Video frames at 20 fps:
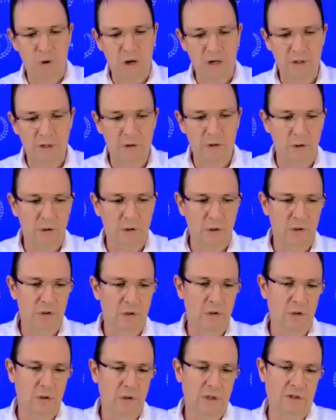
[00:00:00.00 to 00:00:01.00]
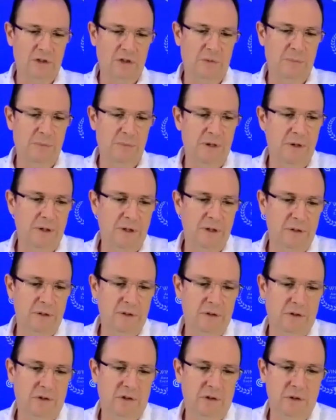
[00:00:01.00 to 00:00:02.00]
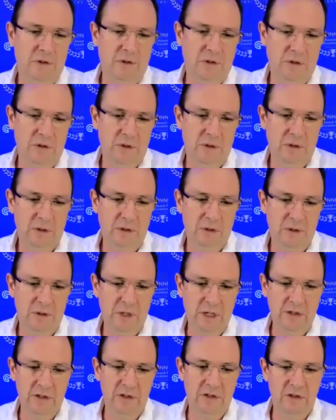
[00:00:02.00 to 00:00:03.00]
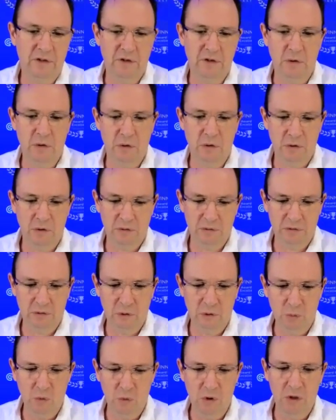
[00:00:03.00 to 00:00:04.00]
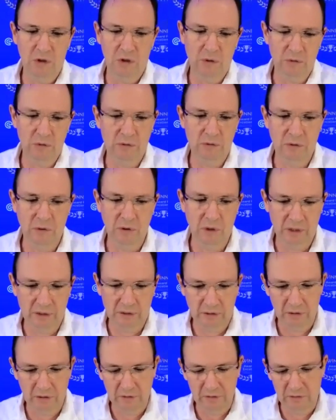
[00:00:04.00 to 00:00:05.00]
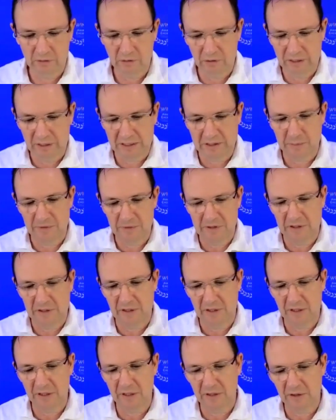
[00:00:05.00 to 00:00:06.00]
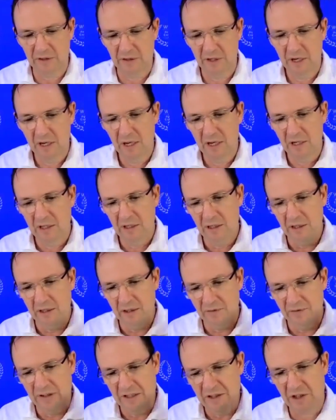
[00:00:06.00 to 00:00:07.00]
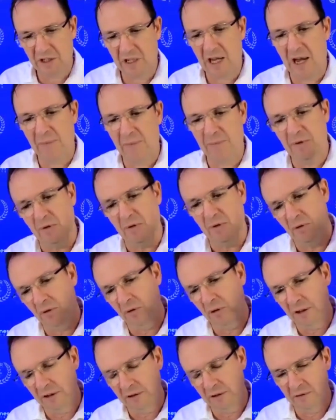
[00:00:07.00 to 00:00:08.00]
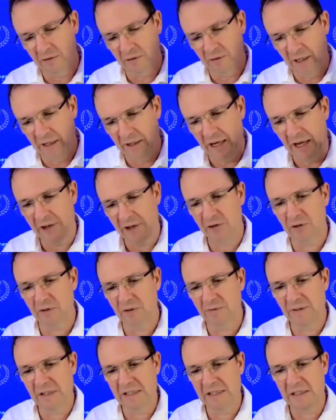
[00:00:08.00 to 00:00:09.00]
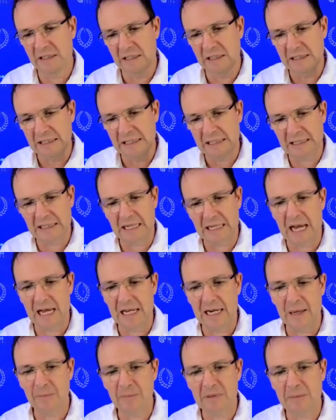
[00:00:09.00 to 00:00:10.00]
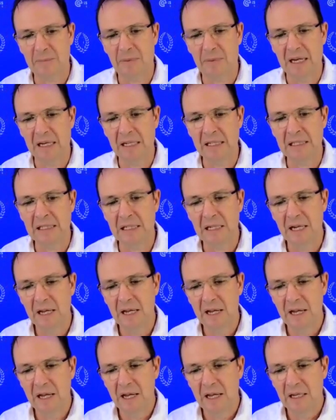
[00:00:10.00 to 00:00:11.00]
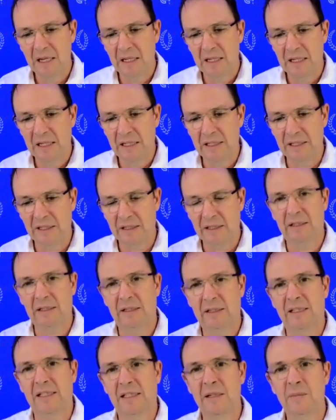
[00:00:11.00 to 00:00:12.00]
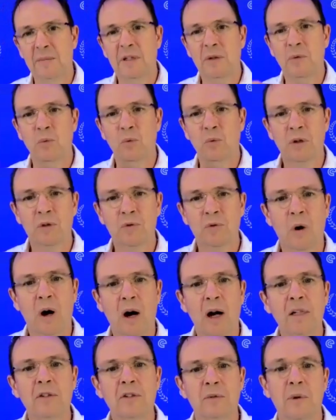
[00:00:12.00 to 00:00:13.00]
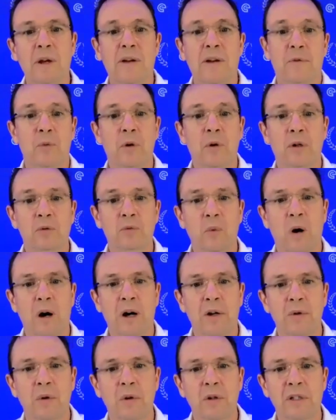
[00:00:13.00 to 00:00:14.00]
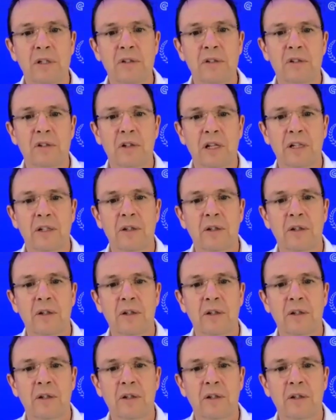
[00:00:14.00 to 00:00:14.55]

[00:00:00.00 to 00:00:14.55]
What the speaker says: in your experience, this is your world, like your expertise is venture capital and angel investing in the startup space. Is it similar worldwide? Because we have a worldwide audience, like,